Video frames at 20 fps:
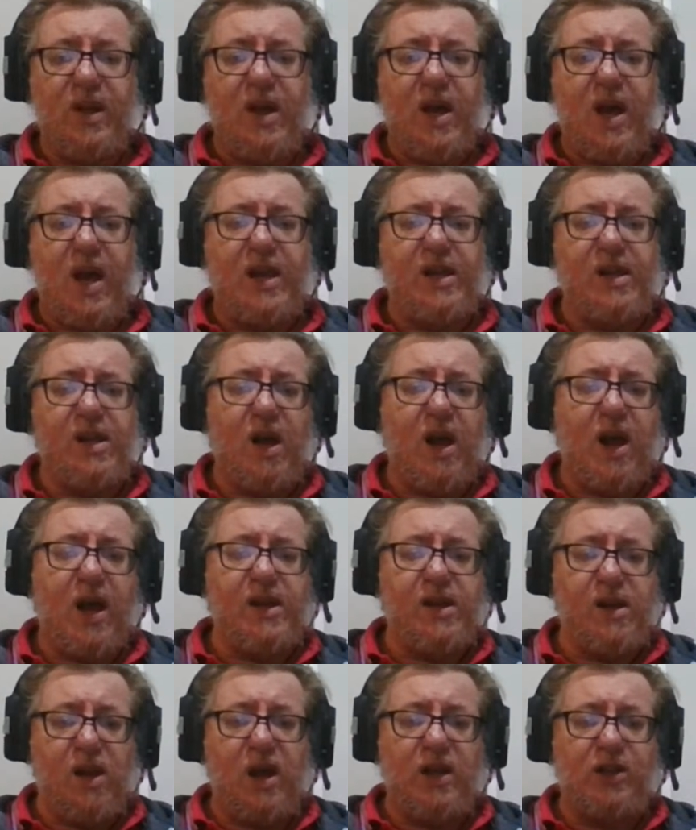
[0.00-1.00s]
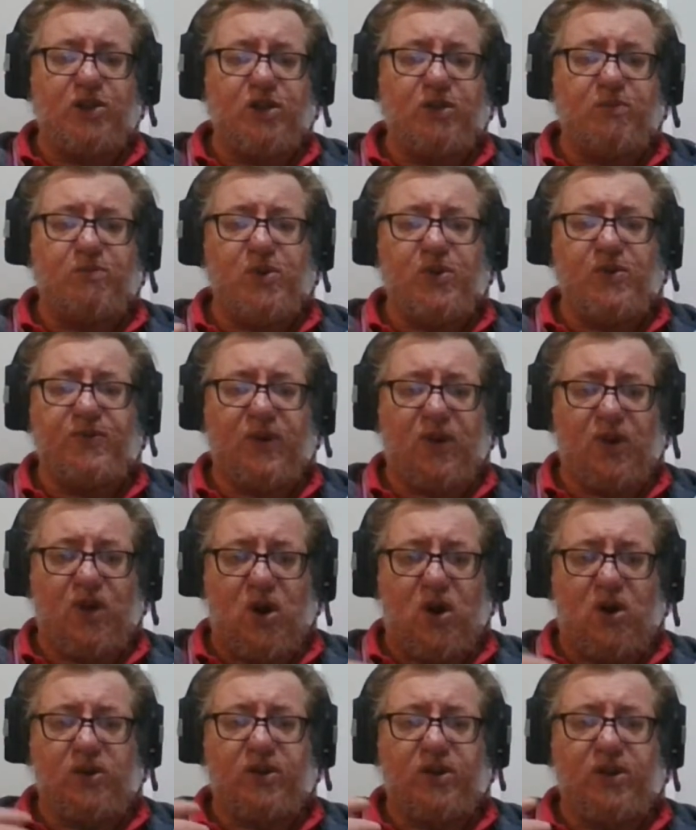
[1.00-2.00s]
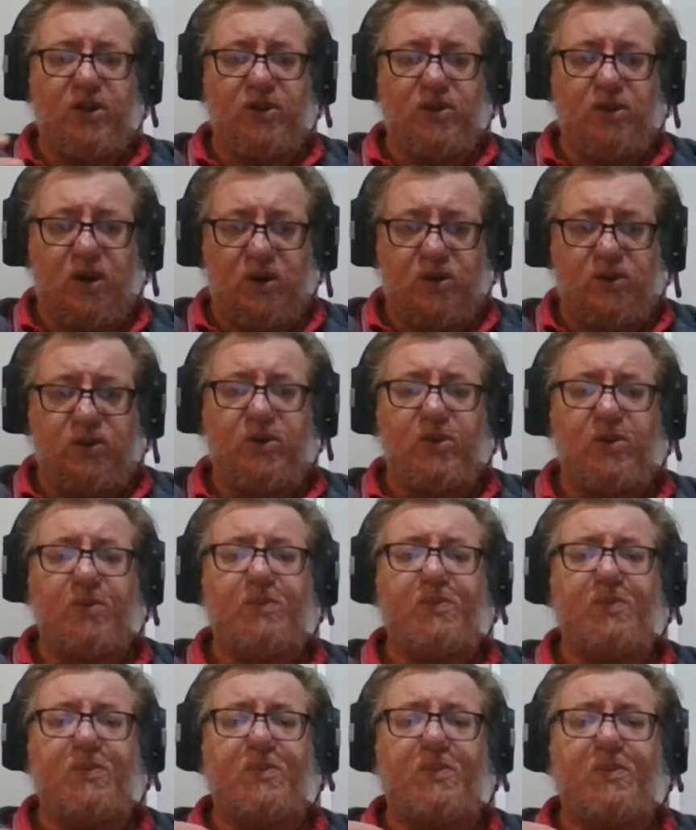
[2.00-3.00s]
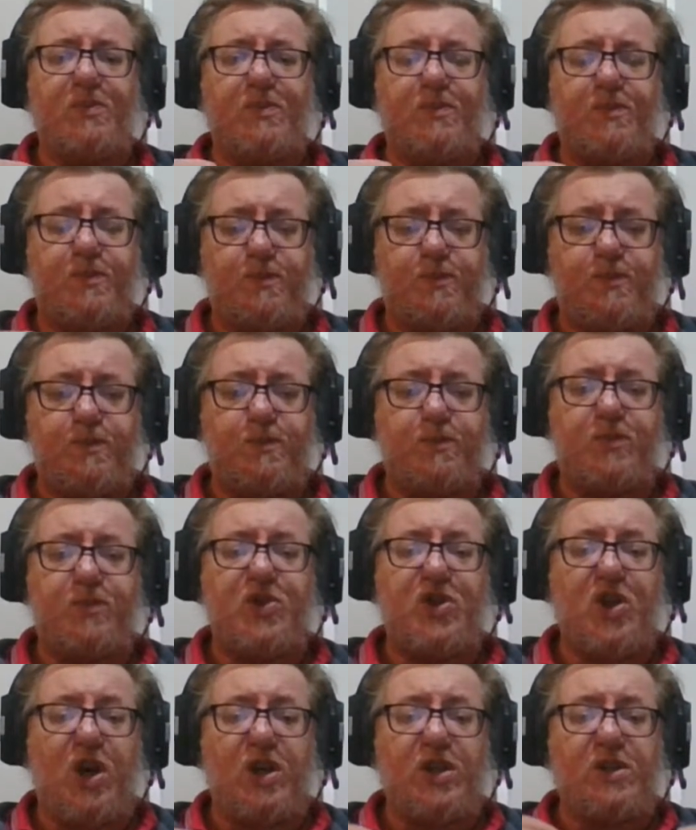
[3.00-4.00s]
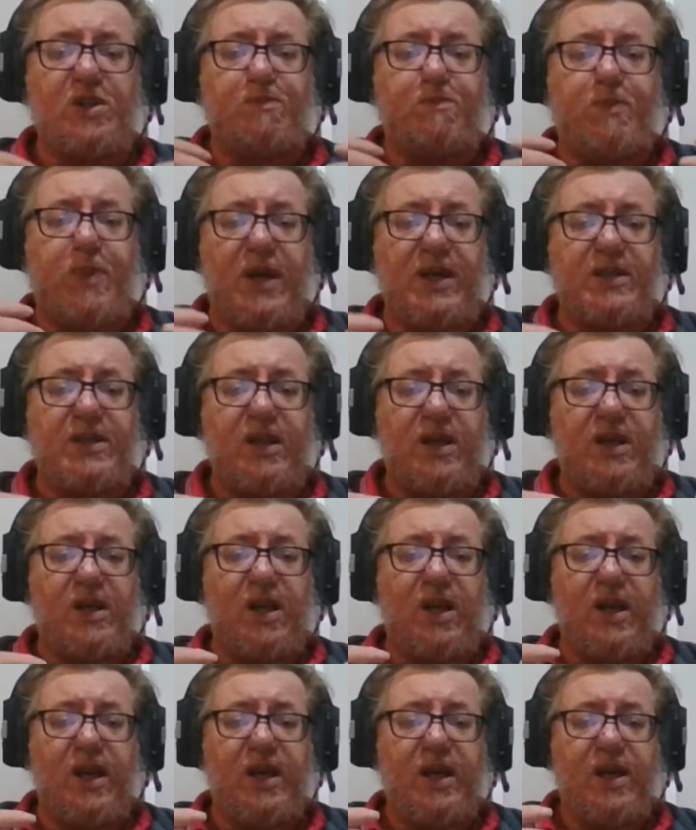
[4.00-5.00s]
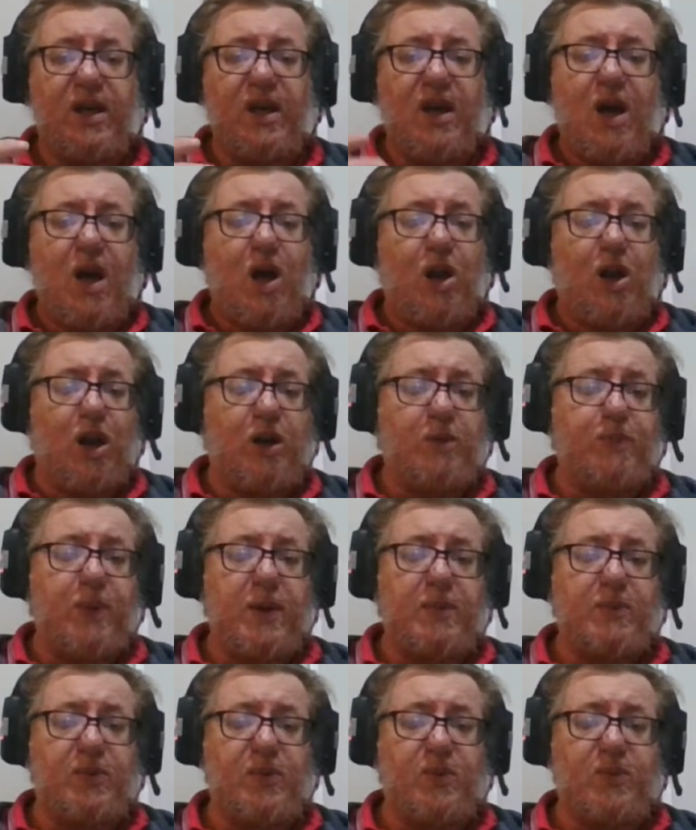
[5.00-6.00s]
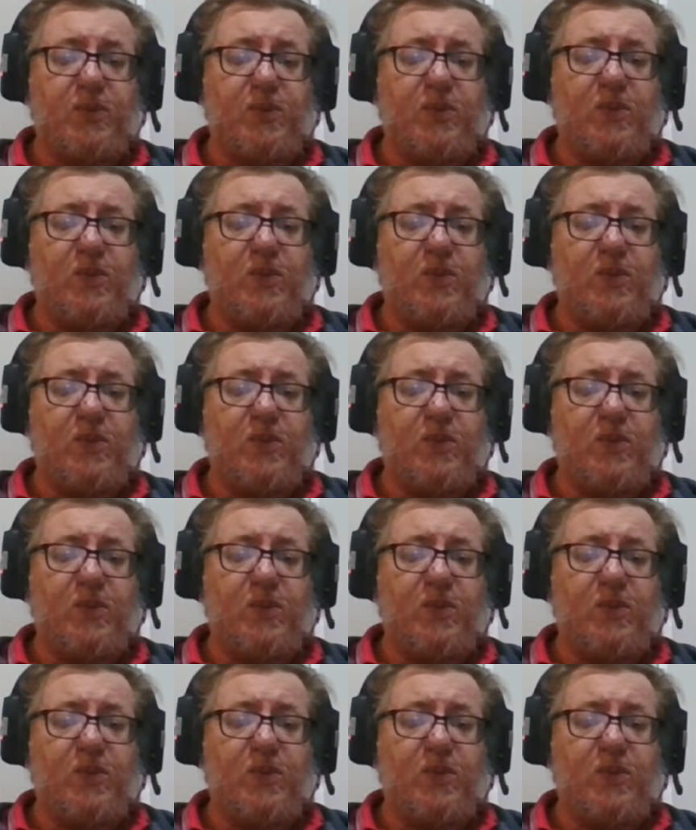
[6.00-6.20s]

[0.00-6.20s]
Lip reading: And as you move along, you just basically a lot of people,